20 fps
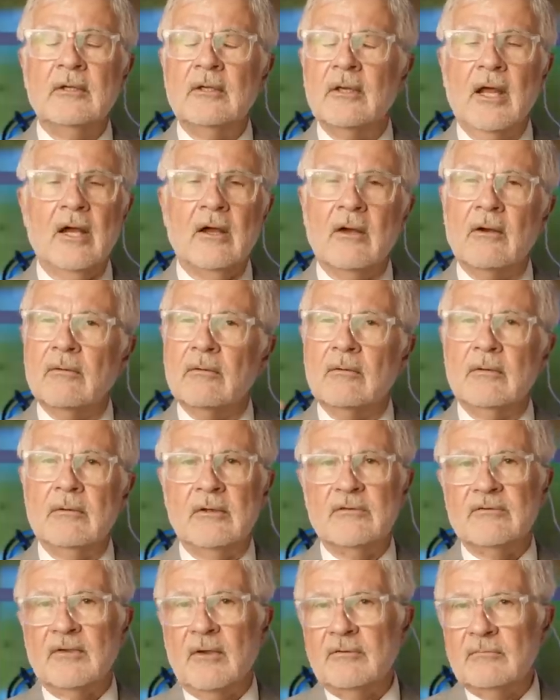Now,
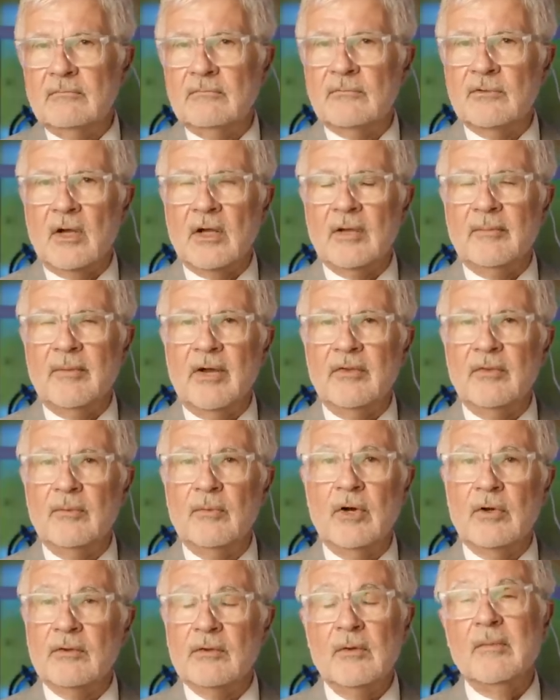as I talk about in the
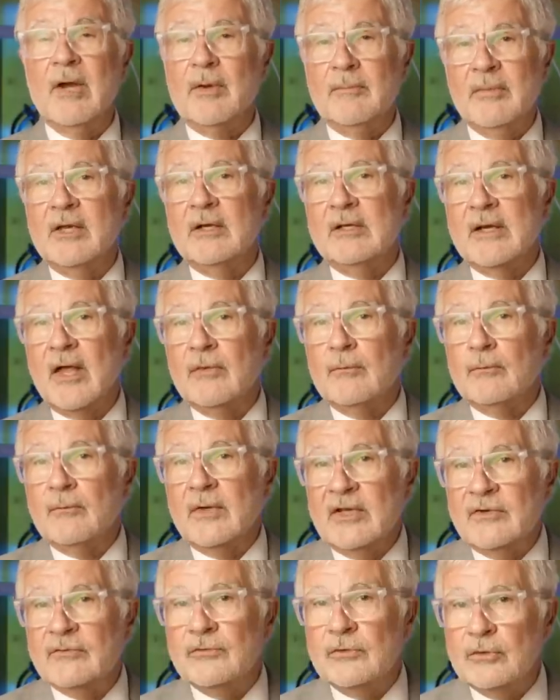book, there might be another
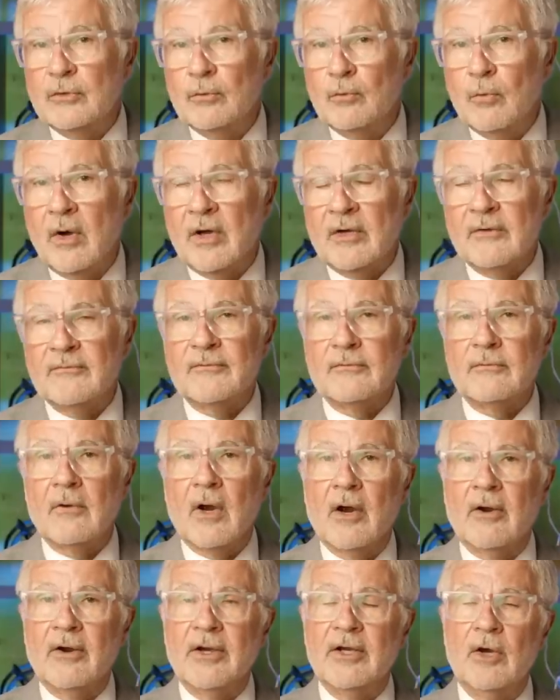reason you'd want a
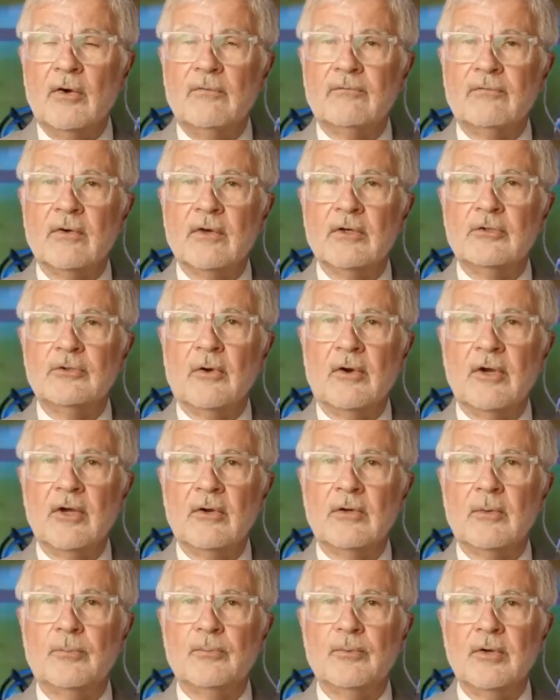Ferrari over a
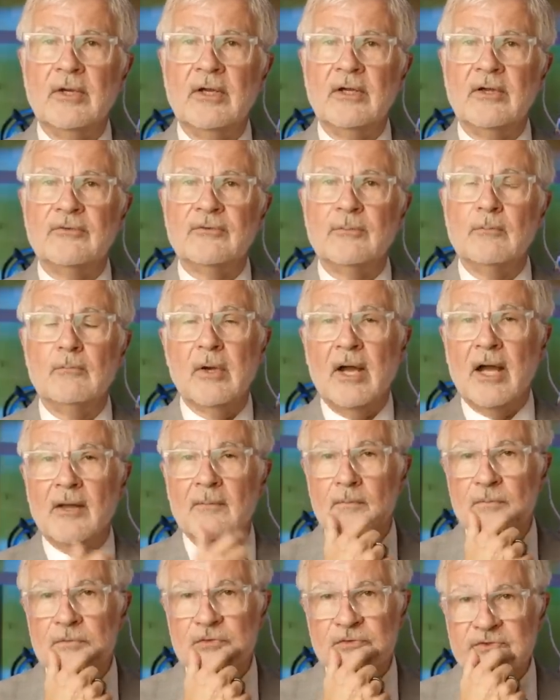Toyota Prius,
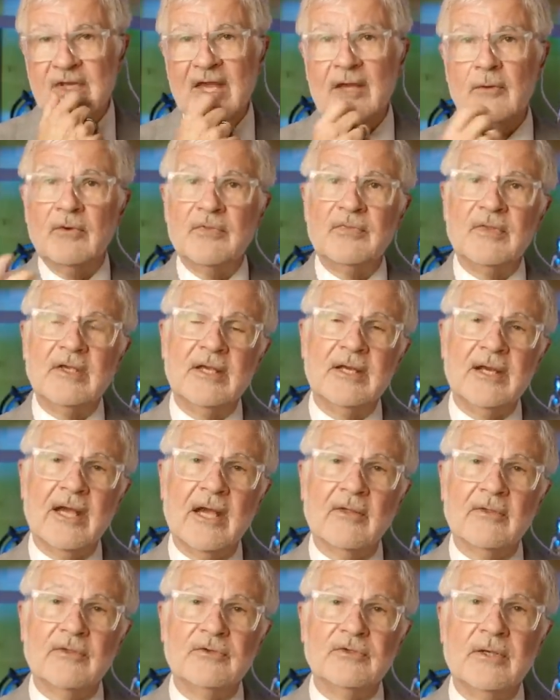but stay with the
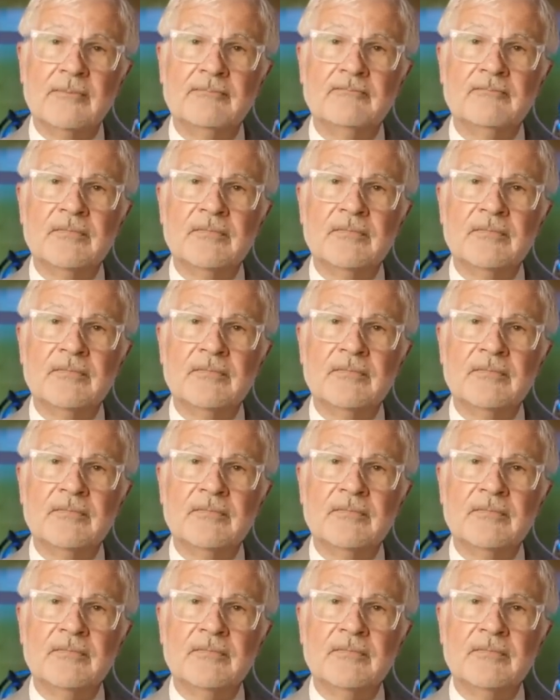analogy.